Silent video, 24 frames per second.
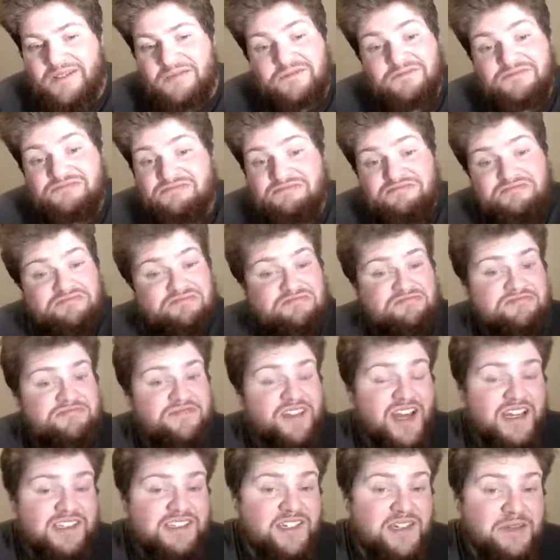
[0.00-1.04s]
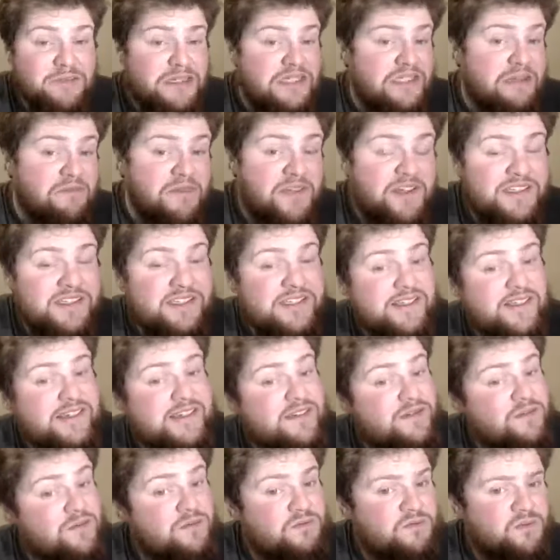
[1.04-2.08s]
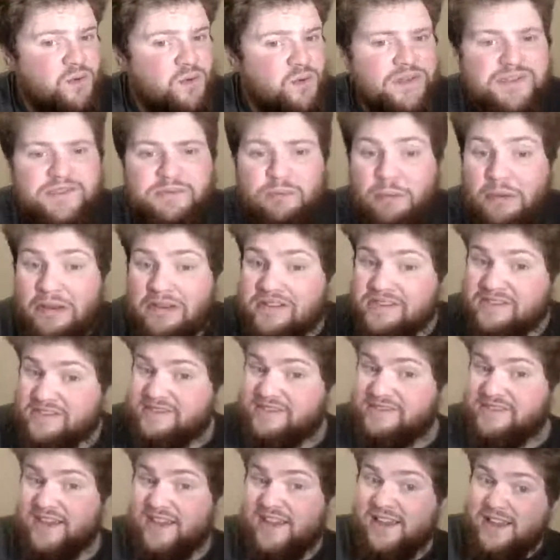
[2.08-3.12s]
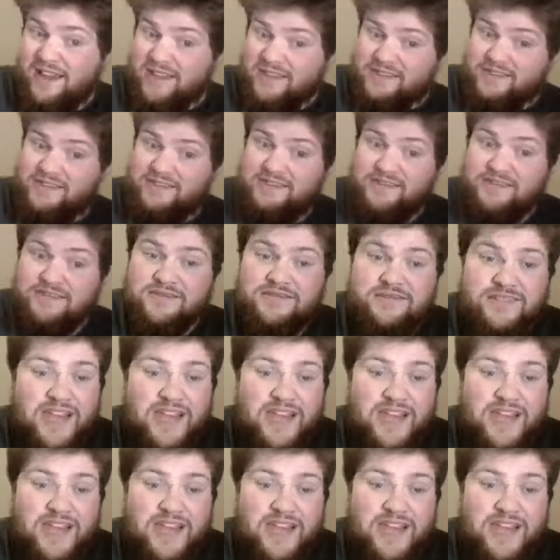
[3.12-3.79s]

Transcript: that's going to be something, isn't it? What's Billy's dad?